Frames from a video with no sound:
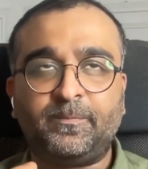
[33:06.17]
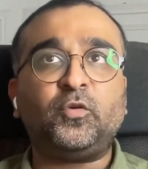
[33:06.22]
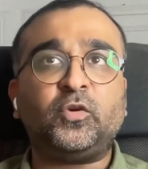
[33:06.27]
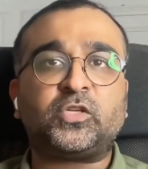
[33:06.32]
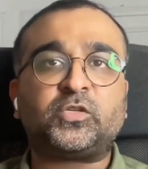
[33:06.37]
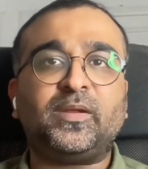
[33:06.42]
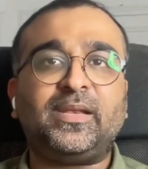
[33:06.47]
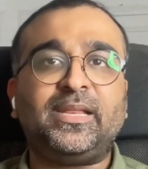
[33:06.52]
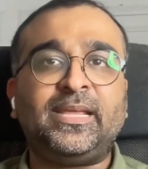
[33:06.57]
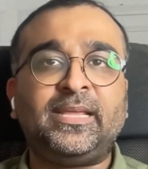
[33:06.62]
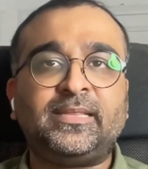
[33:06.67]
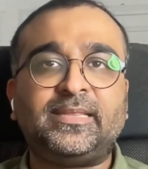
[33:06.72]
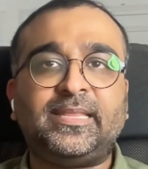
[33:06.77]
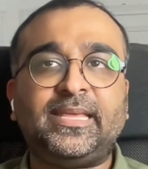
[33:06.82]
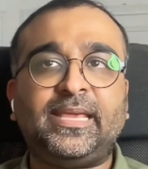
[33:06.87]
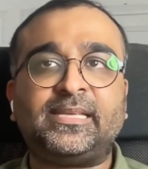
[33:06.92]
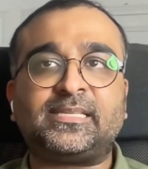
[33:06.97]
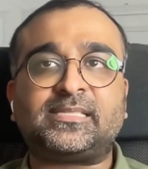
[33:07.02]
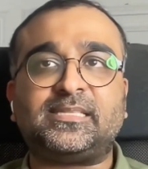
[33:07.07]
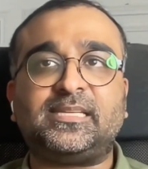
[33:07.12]
Usually
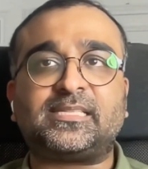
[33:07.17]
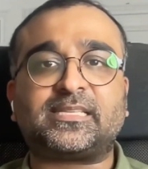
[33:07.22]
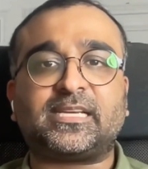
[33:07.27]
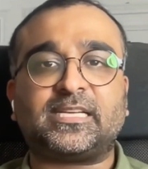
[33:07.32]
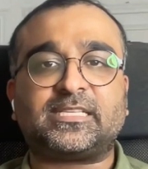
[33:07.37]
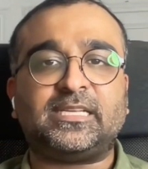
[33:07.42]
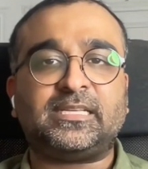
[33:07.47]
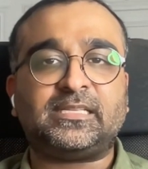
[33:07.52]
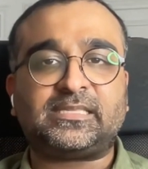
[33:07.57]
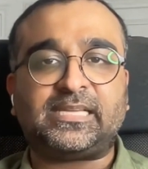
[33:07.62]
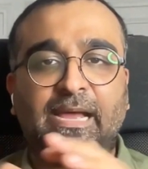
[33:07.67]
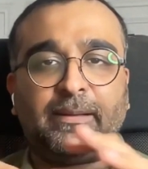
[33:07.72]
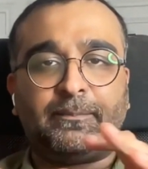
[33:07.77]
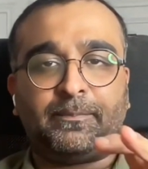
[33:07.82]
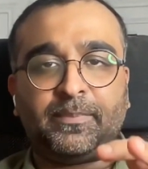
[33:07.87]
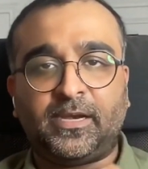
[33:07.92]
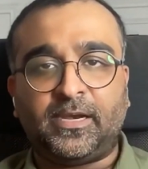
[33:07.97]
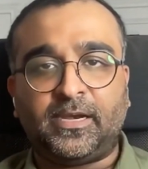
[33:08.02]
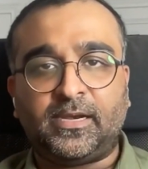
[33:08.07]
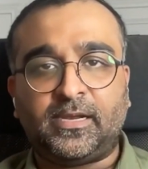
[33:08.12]
these discussions
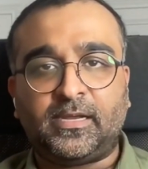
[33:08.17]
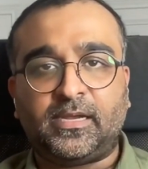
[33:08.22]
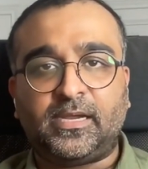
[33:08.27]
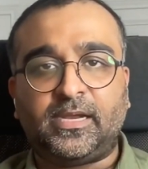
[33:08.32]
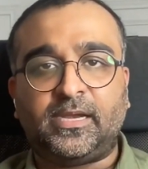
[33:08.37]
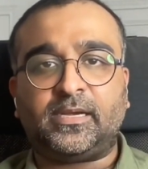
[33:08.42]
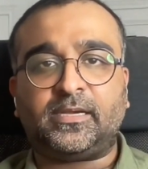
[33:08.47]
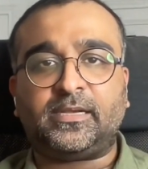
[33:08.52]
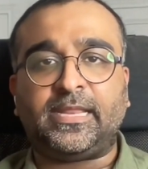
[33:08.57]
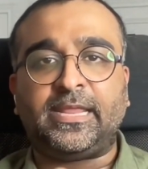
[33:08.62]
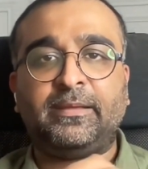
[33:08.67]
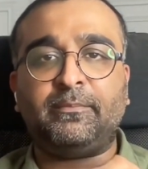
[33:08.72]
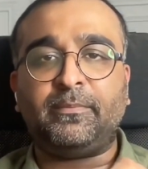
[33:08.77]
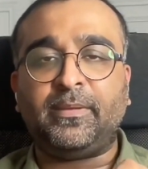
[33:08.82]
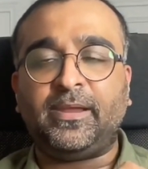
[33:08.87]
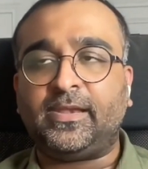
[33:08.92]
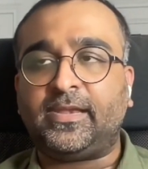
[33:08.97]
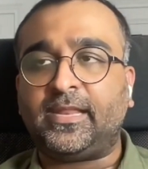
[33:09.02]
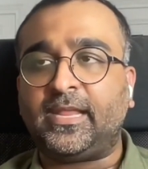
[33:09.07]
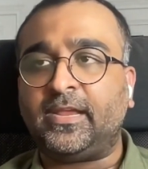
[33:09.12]
happen in a team
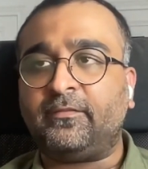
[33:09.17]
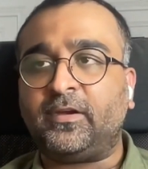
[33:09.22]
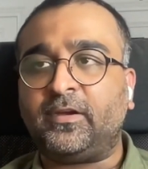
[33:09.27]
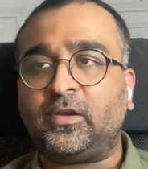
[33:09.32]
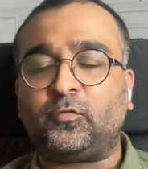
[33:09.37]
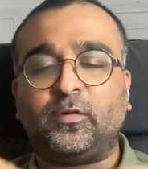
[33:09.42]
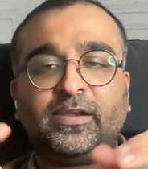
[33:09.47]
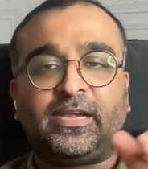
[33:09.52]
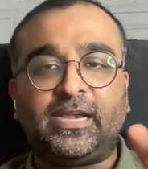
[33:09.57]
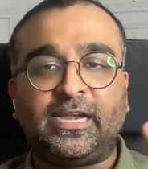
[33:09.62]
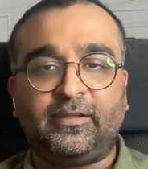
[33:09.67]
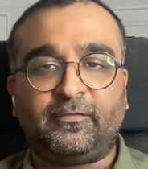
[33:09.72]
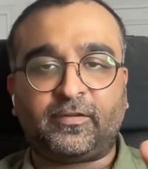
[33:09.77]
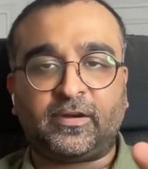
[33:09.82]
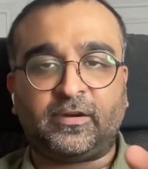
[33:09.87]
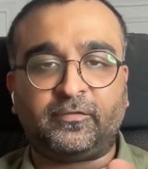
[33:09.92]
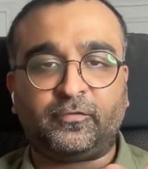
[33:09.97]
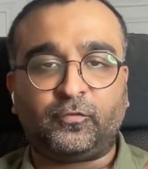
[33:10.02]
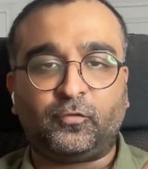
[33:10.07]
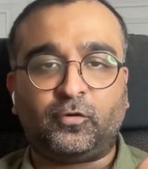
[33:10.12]
meeting with 20
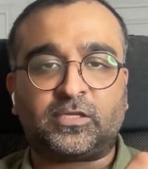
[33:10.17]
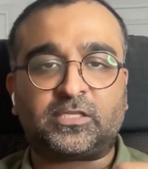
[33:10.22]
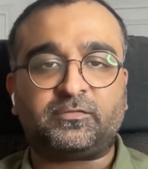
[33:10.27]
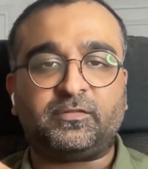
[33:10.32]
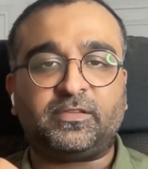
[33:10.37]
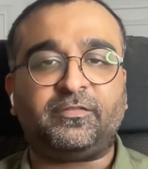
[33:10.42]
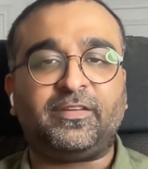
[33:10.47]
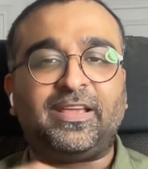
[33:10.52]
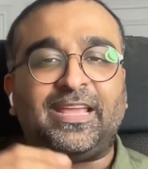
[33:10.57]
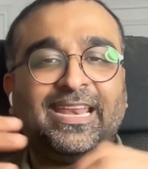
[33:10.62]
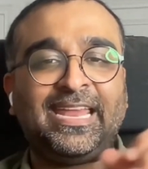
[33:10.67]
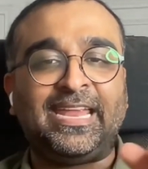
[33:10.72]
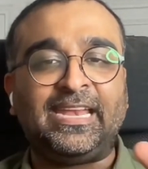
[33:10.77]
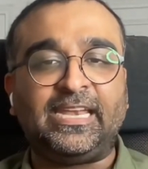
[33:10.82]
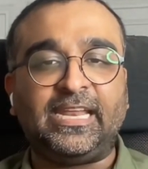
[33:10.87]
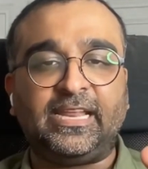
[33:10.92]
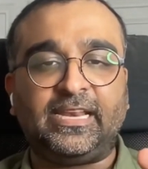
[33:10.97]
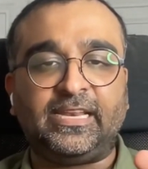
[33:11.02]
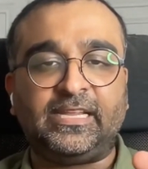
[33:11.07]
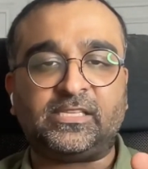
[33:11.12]
different folks with varying
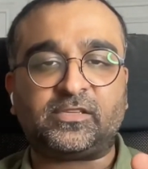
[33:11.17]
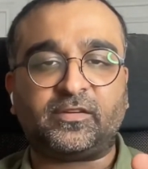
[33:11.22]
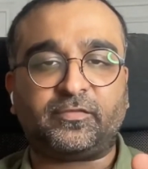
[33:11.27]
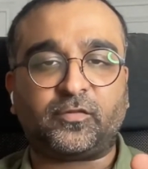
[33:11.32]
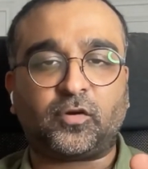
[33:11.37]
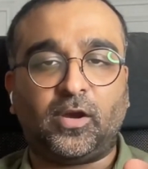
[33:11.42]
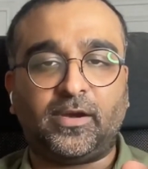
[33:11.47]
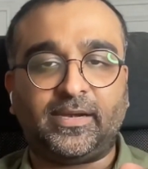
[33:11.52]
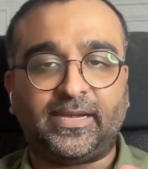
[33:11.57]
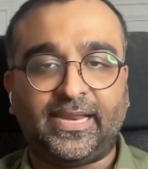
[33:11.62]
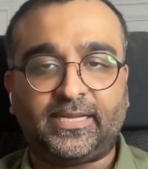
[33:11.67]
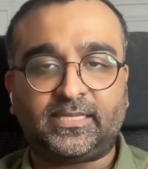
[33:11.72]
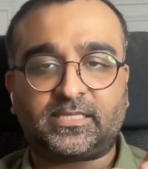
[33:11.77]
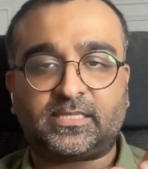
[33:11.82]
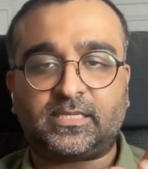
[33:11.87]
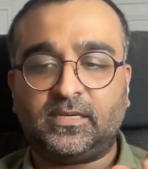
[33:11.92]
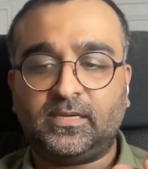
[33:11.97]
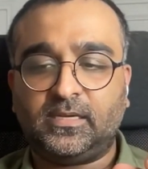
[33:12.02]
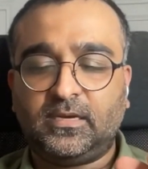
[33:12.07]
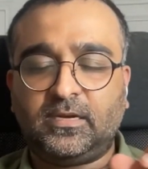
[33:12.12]
degrees of
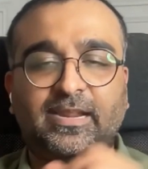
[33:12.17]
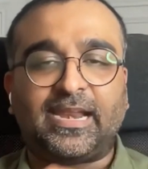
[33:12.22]
context,